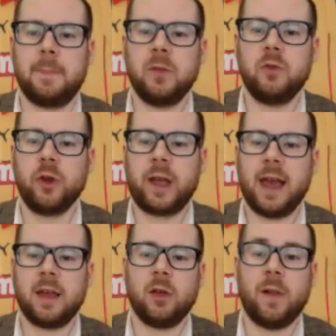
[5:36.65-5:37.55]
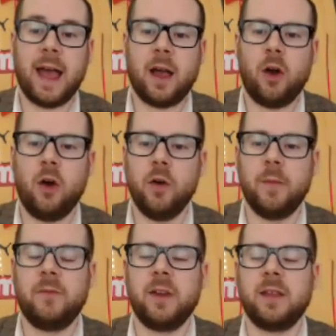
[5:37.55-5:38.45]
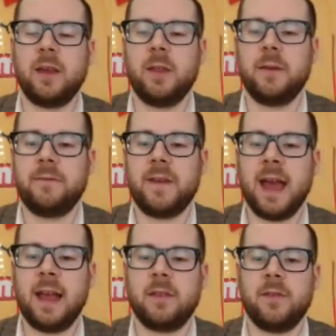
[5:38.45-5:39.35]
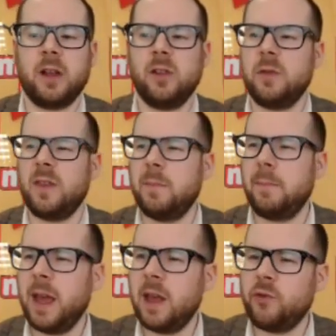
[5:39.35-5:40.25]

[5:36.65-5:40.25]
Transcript: Newcastle at home, obviously with the fans very close to the pitch,